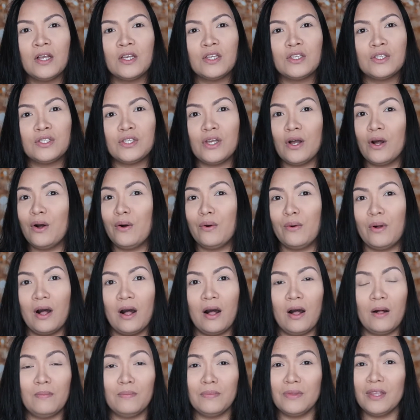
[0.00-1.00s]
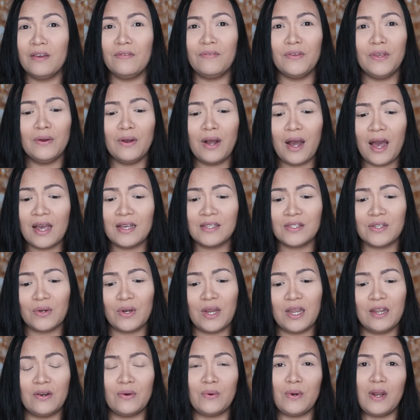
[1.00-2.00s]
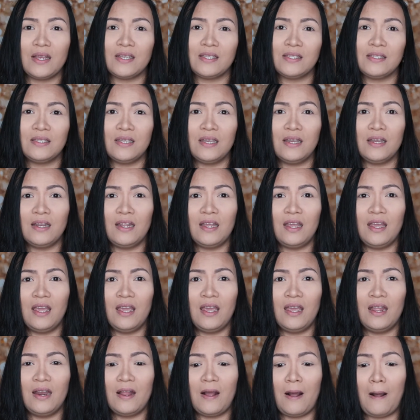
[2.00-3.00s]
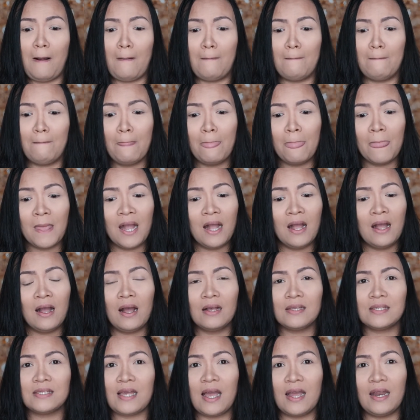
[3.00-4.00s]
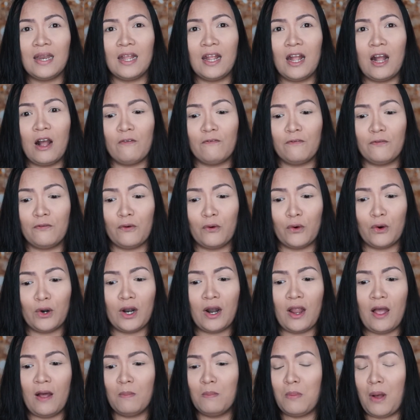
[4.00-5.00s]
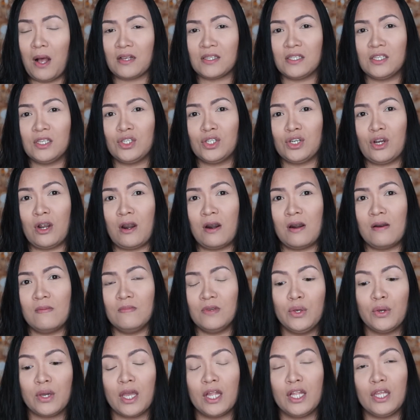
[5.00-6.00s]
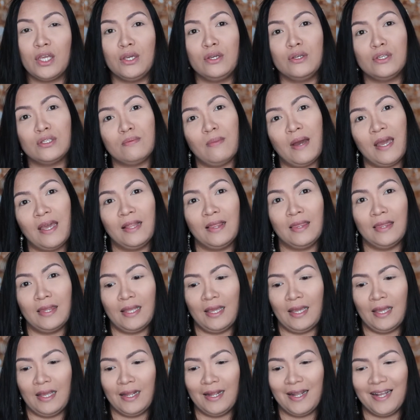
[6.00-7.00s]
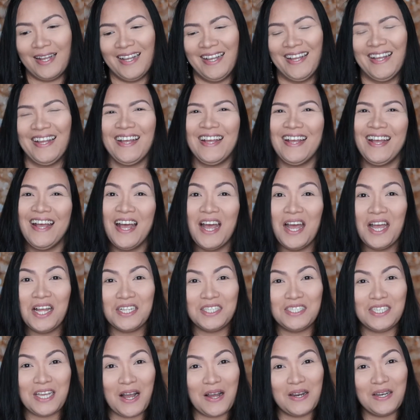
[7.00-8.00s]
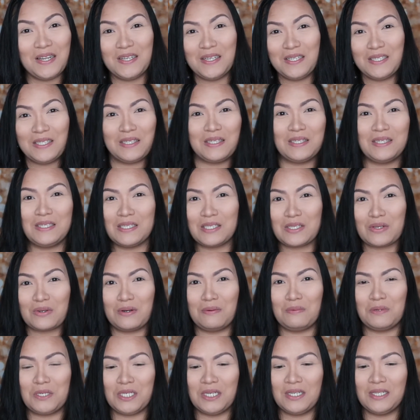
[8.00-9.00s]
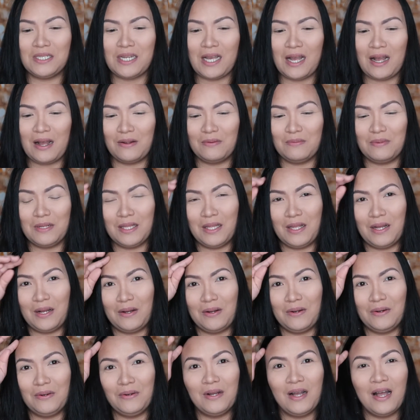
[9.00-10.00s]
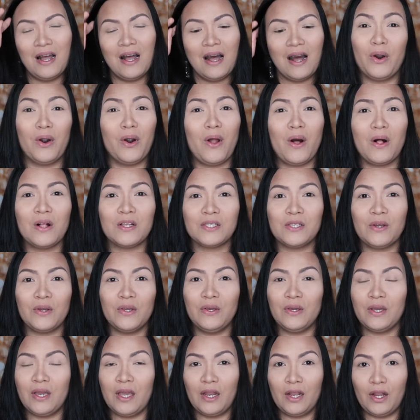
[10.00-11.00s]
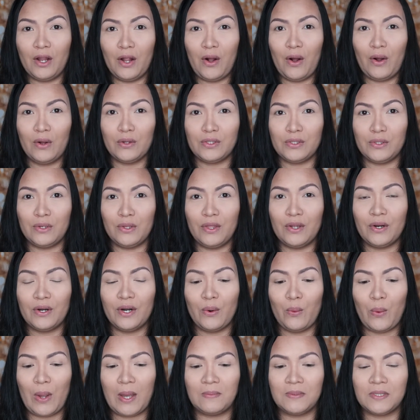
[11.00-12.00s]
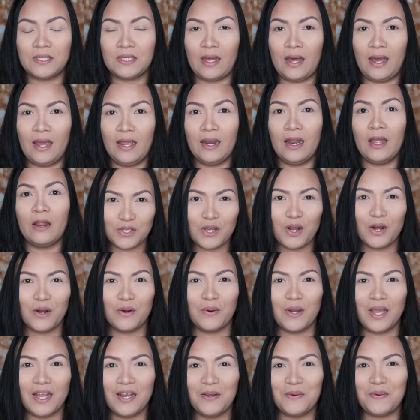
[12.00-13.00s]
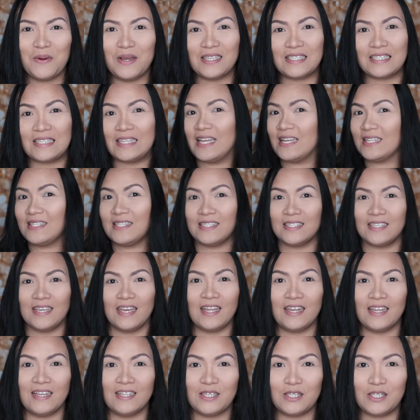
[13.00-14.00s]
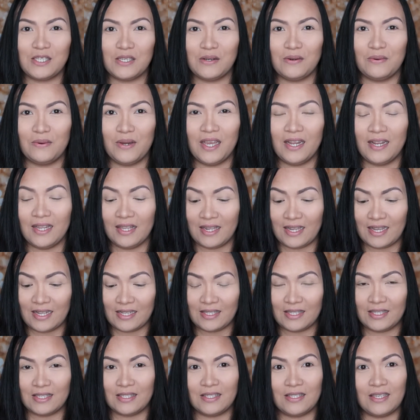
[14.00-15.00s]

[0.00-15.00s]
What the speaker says: So if you guys are interested in signing up for BoxyCharm, you can use my link down in the description down below, or also you can go to their website. So anyways, let's get into it. Let's